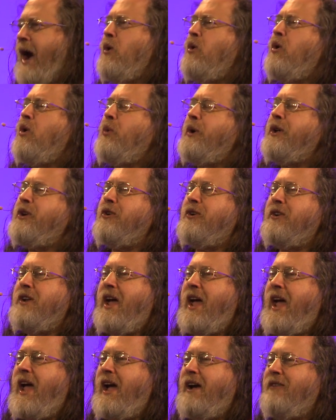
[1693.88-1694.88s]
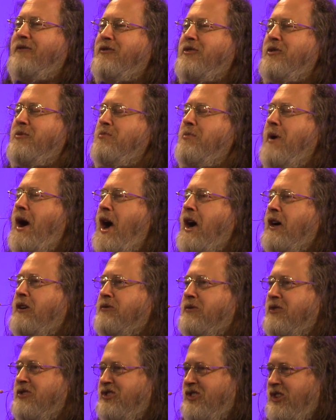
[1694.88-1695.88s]
are we going to have
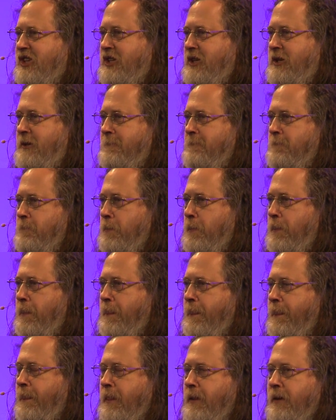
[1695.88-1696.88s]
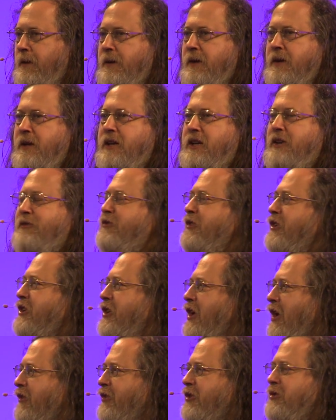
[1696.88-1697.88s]
democracy if the
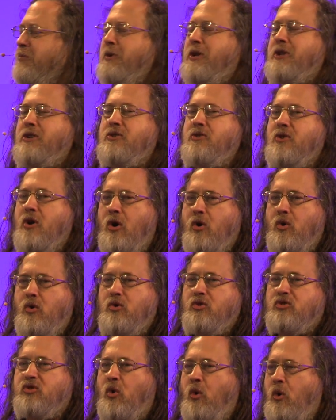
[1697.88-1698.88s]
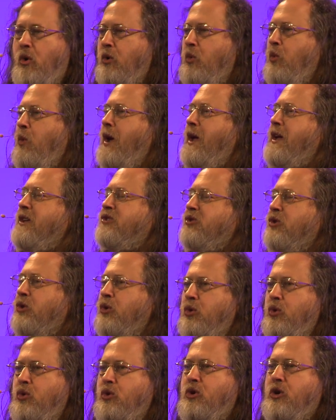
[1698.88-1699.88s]
government knows always
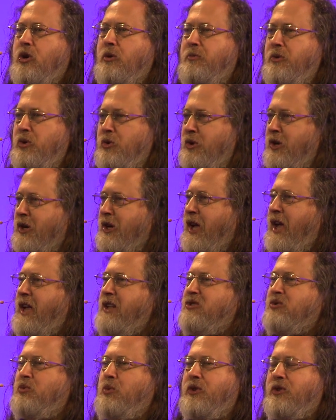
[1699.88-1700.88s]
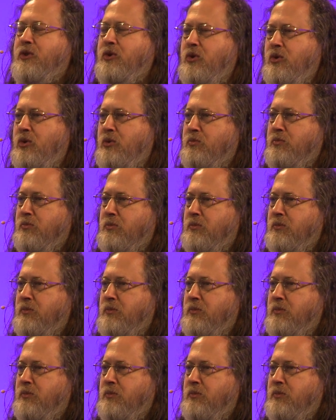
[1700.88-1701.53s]
who communicates with whom?